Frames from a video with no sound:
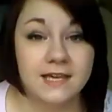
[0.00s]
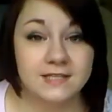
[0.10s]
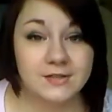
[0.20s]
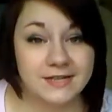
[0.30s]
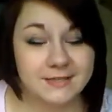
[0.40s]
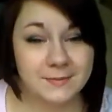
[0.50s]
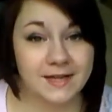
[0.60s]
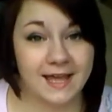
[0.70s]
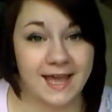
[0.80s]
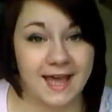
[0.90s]
So the next
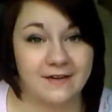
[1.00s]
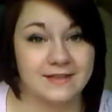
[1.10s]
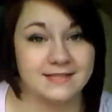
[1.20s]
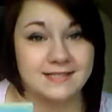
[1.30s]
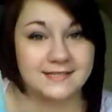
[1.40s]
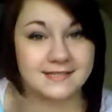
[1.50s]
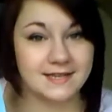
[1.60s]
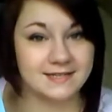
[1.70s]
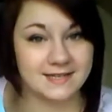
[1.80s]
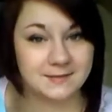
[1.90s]
book I have is This Is
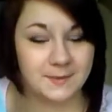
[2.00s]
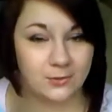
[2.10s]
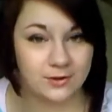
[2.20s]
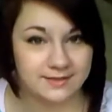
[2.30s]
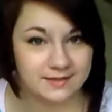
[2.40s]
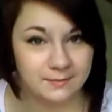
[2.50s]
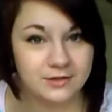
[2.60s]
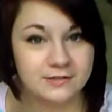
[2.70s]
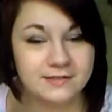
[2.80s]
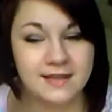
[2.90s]
Not a Test by Courtney
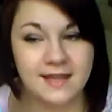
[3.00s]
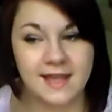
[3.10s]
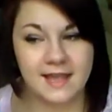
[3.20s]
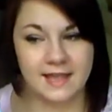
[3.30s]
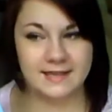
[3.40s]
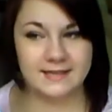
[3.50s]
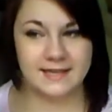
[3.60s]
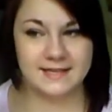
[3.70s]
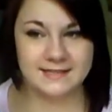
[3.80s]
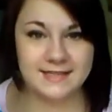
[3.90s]
Summers. It
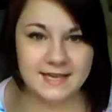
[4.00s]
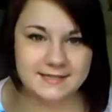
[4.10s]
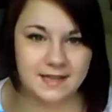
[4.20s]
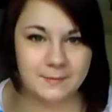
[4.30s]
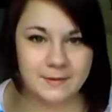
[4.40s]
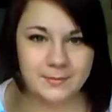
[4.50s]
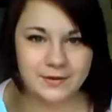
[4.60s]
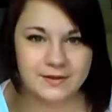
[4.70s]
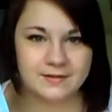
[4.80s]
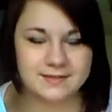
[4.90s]
is a zombie
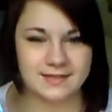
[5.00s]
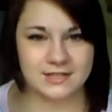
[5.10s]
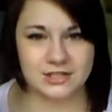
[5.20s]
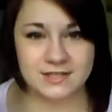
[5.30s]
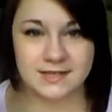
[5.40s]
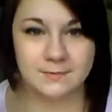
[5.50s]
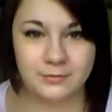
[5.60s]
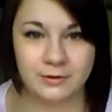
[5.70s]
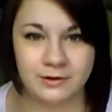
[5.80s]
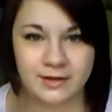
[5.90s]
book /
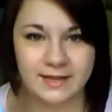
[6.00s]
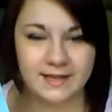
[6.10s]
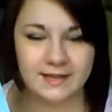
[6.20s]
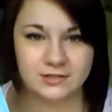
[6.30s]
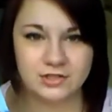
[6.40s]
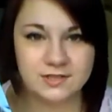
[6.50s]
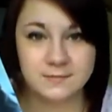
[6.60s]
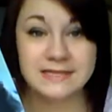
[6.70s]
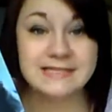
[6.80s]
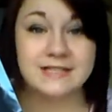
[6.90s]
contemporary, just
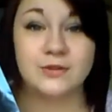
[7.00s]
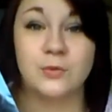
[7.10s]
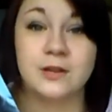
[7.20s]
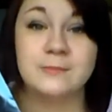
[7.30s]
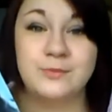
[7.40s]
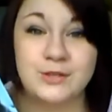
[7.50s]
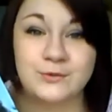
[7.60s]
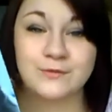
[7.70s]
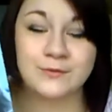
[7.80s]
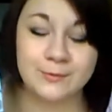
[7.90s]
mixed into one
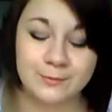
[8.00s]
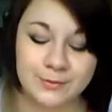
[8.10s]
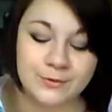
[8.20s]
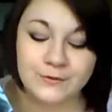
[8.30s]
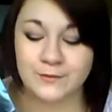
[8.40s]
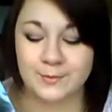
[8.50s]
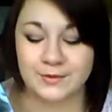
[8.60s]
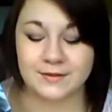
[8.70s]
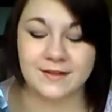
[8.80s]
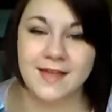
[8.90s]
beautiful, beautiful
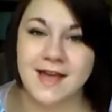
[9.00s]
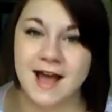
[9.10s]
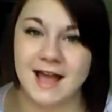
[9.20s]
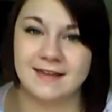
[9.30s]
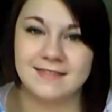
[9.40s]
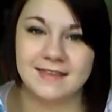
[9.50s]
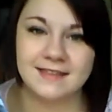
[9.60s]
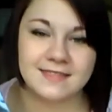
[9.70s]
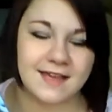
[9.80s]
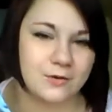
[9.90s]
book. I
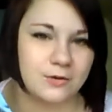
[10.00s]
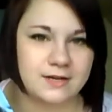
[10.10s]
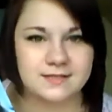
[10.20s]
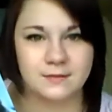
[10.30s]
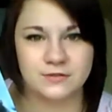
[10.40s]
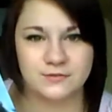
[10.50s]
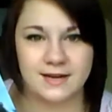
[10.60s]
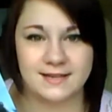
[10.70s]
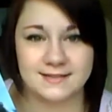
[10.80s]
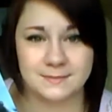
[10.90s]
think that Courtney Summers'
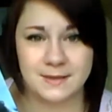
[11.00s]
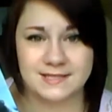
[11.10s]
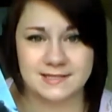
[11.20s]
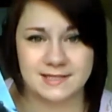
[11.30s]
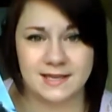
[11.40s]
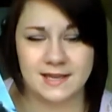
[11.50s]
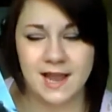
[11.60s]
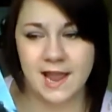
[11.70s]
writing is amazing,